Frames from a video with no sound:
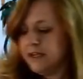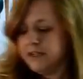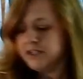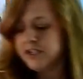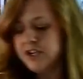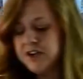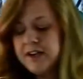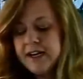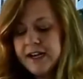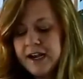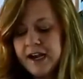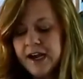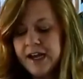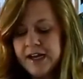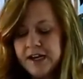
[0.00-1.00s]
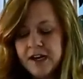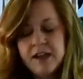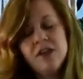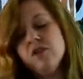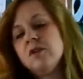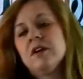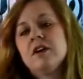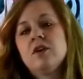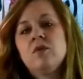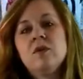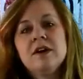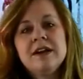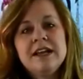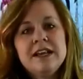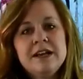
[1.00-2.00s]
So you're going to cut your
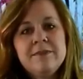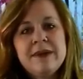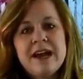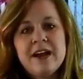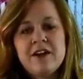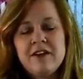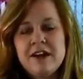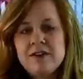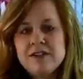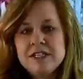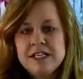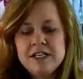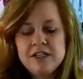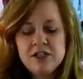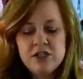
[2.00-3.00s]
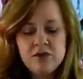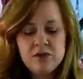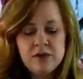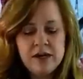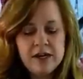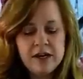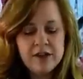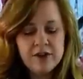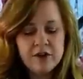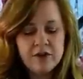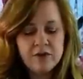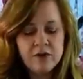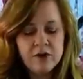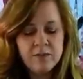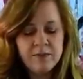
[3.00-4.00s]
coordinating backgrounds into another
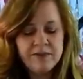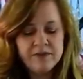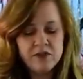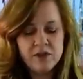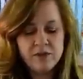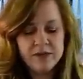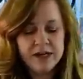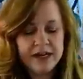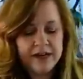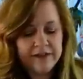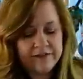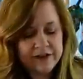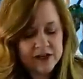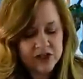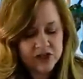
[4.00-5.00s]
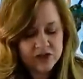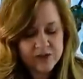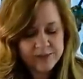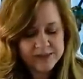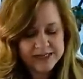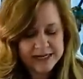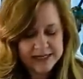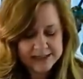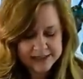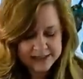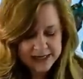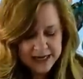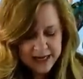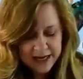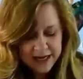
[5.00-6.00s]
group of two and a half inch strip sets
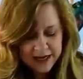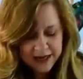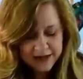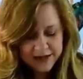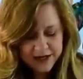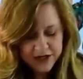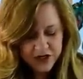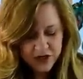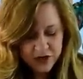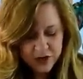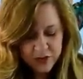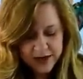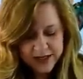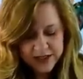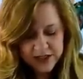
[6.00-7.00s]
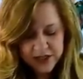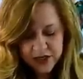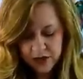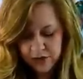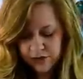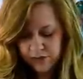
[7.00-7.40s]
and then you're going to go